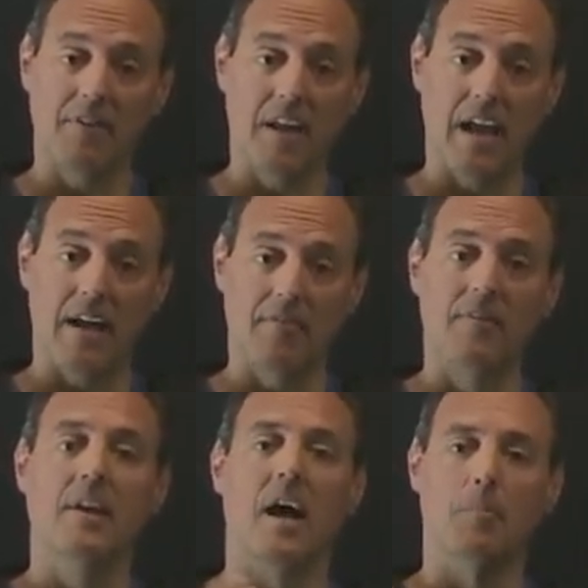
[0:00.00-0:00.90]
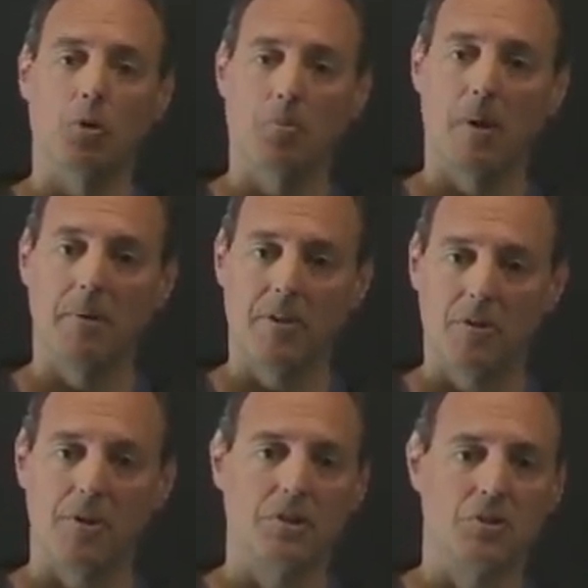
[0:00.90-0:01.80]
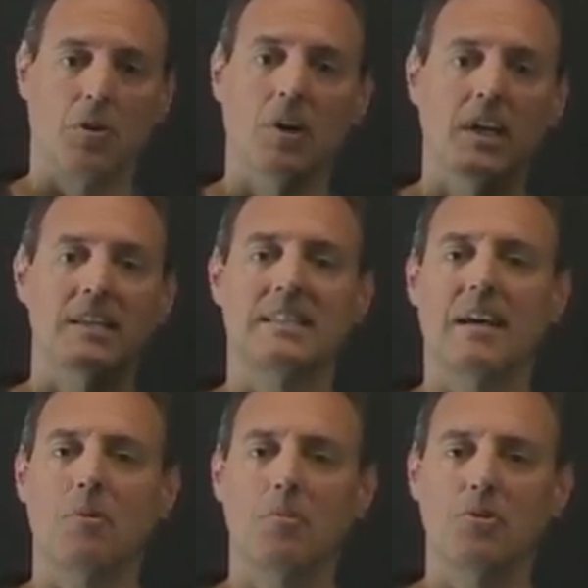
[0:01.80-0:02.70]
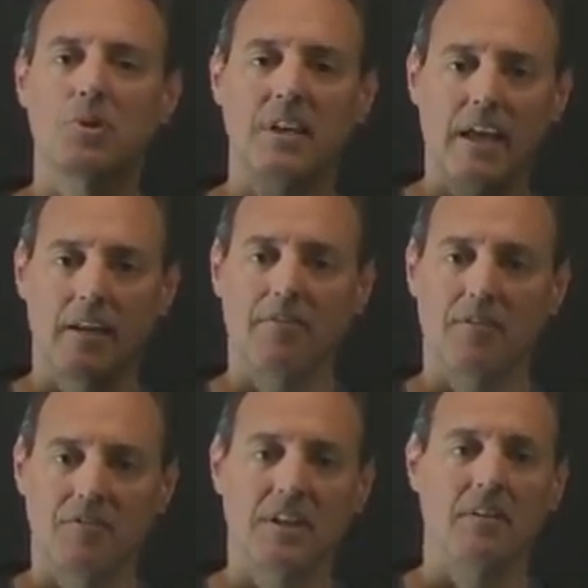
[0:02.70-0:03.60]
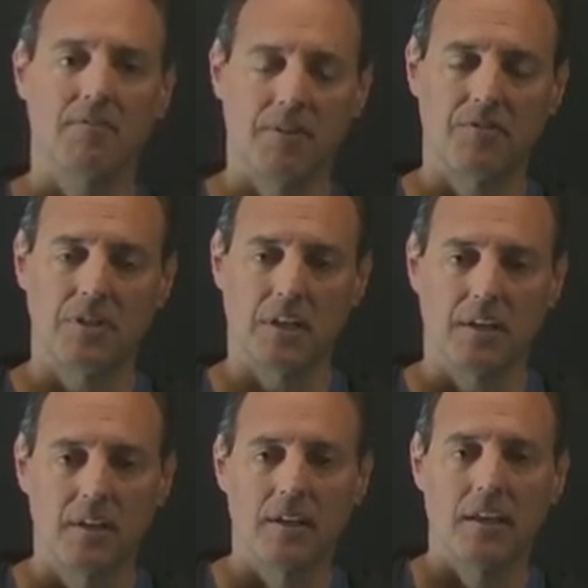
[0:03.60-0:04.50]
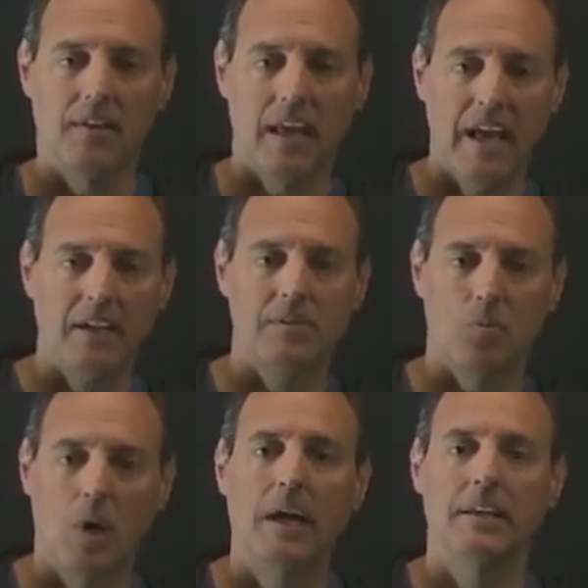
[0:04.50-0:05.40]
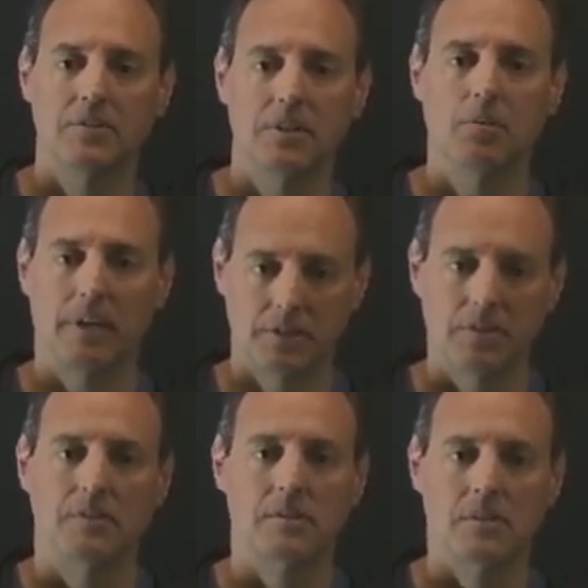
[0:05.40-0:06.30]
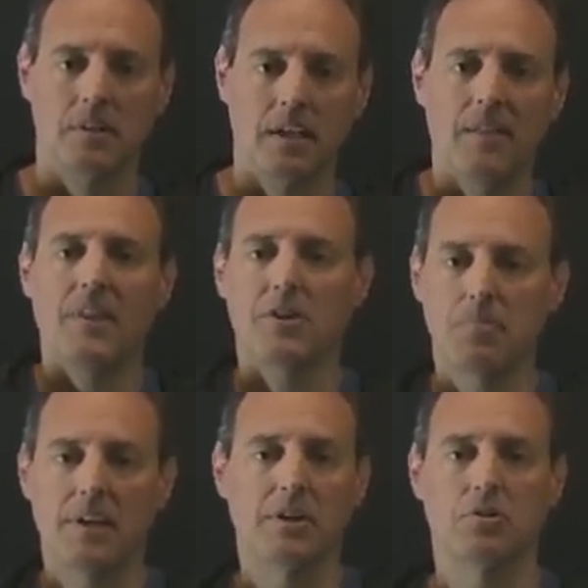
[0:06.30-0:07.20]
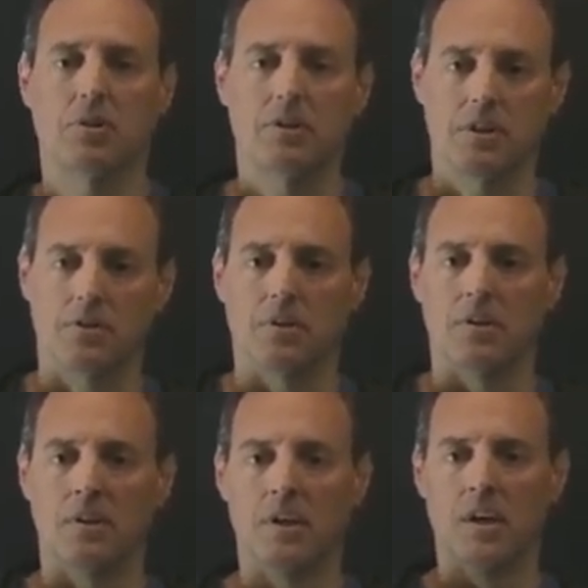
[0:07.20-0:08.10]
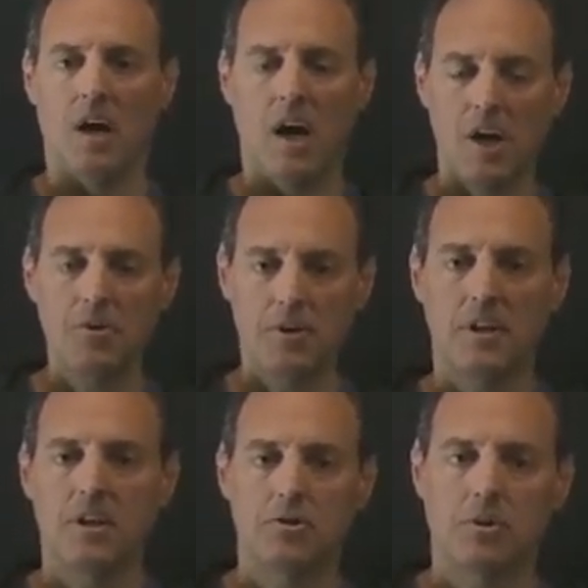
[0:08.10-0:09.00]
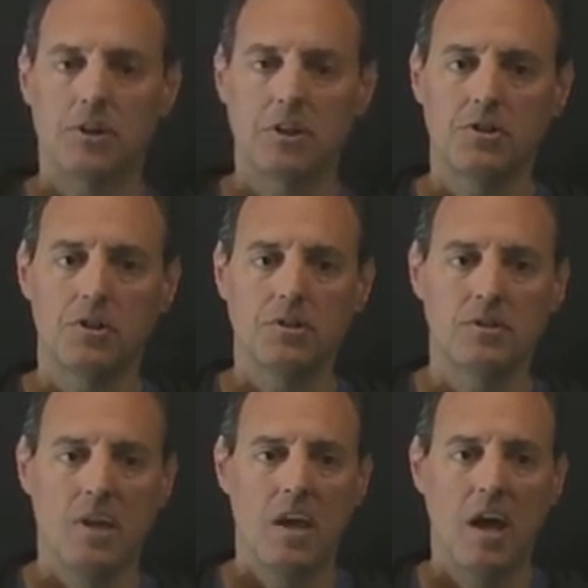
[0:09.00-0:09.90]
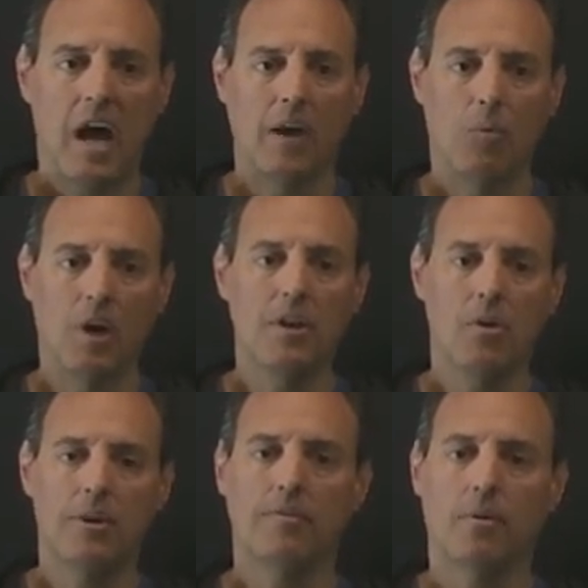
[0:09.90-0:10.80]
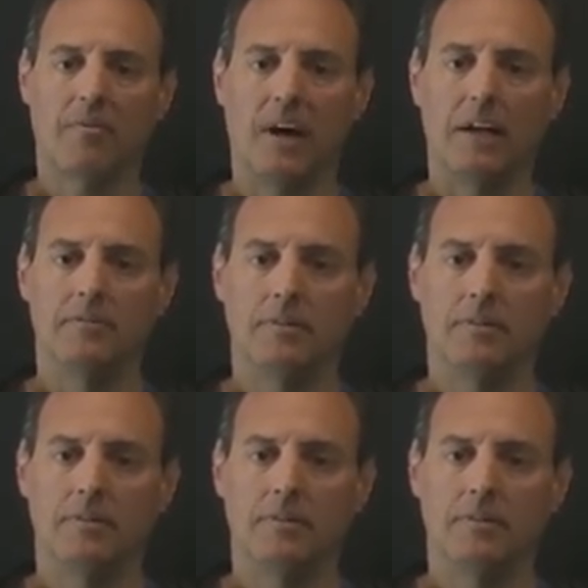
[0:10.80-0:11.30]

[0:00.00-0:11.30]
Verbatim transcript: and a half. I multiply by 30, so somewhere between negative 15 and 15 in the x, y, and z directions. That's my initial condition. 100 initial conditions, I run ODE45